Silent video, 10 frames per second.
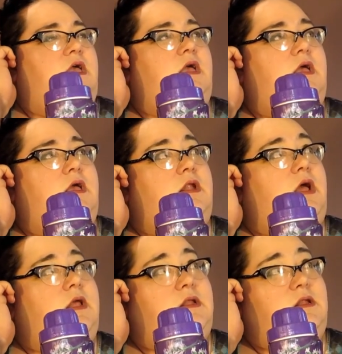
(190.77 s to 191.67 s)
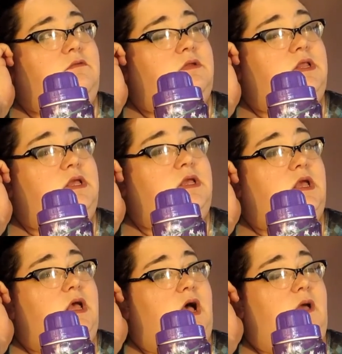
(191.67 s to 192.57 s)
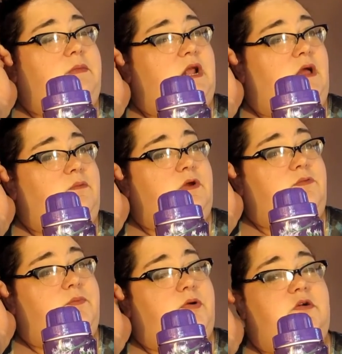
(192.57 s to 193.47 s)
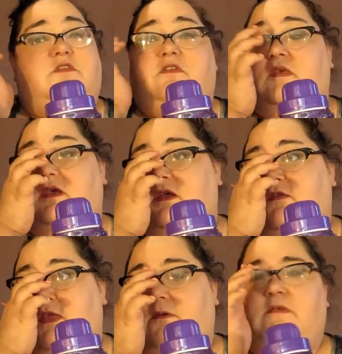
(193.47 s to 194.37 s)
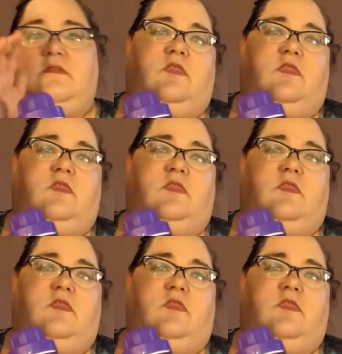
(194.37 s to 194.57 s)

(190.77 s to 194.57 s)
And I didn't really, I mean, I would repurchase it if there was